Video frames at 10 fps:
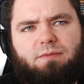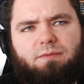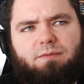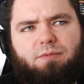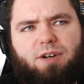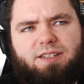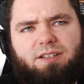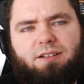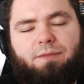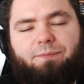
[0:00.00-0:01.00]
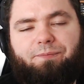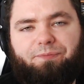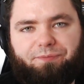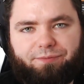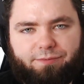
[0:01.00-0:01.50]
president
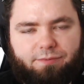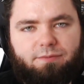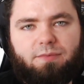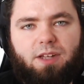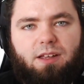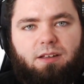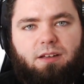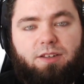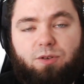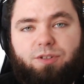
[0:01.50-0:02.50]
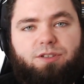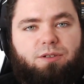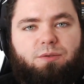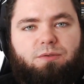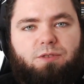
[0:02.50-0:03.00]
is
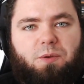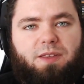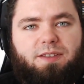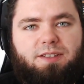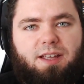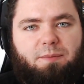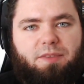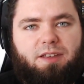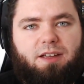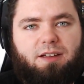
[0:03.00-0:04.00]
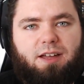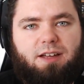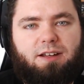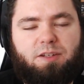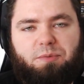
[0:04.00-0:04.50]
also doing the same thing,
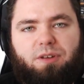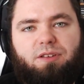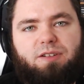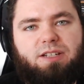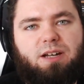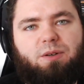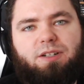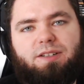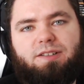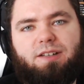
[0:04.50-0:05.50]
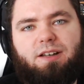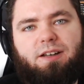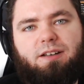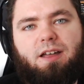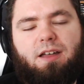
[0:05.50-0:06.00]
and his brother is now on his side.